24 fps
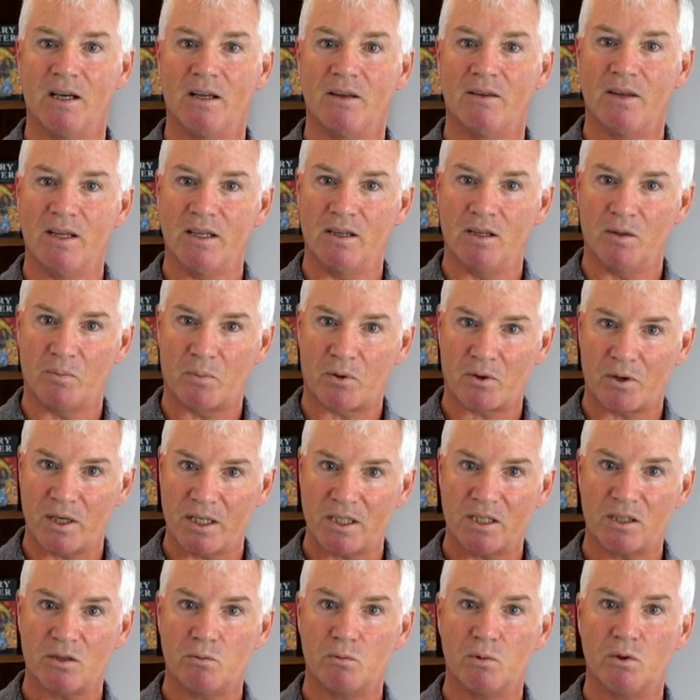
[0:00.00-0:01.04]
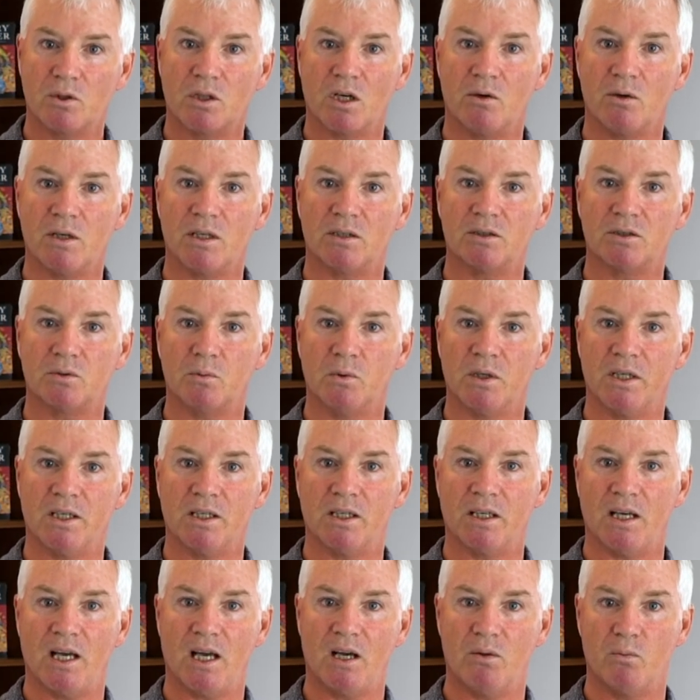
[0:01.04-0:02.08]
then the pressure will go
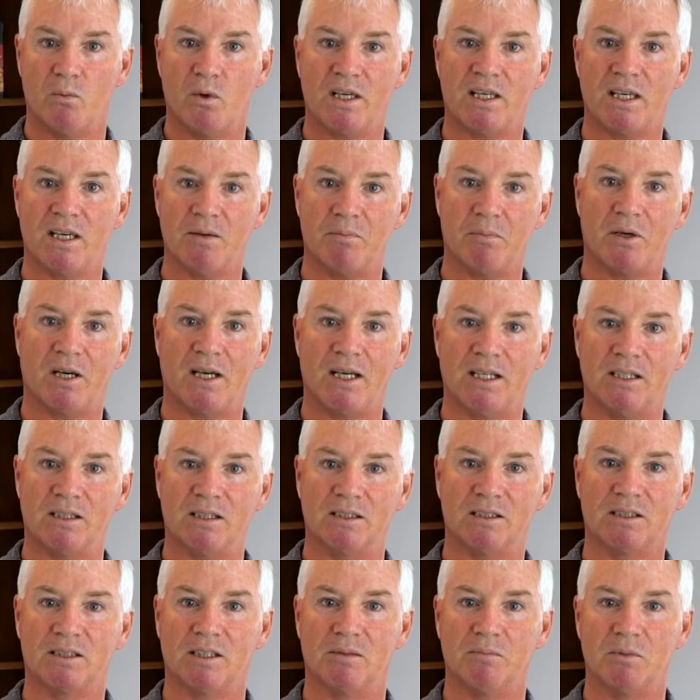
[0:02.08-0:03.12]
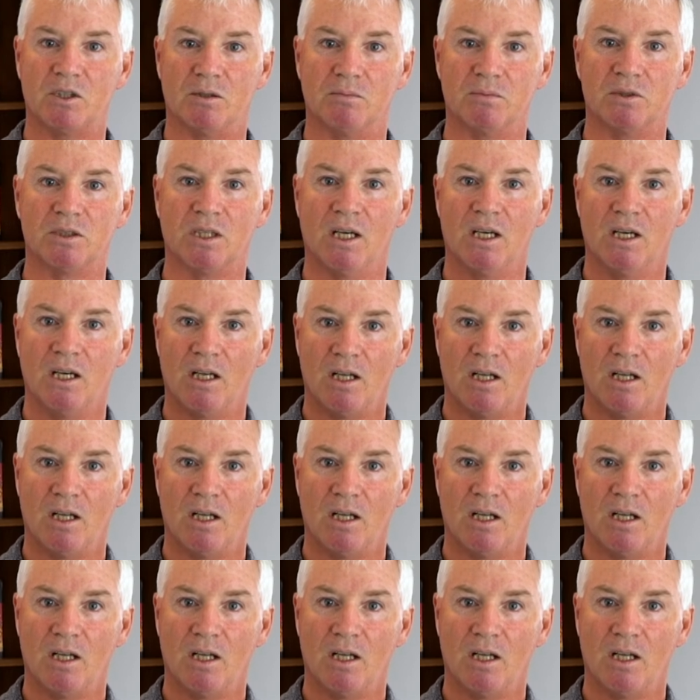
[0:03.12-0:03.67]
elsewhere and we get pain and symptoms.